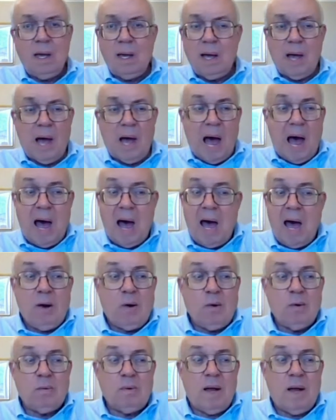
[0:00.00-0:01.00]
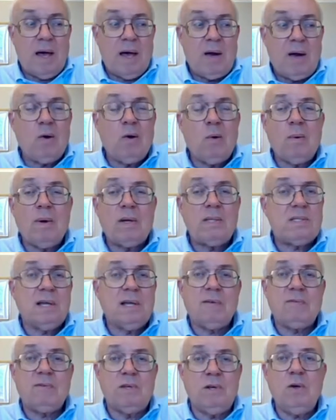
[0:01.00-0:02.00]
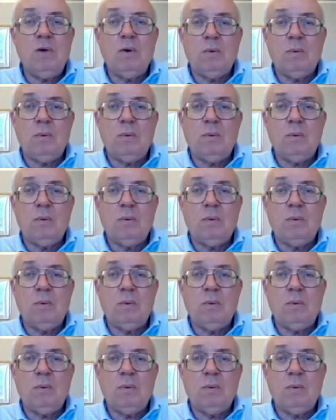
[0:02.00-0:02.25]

I don't know what's left to do.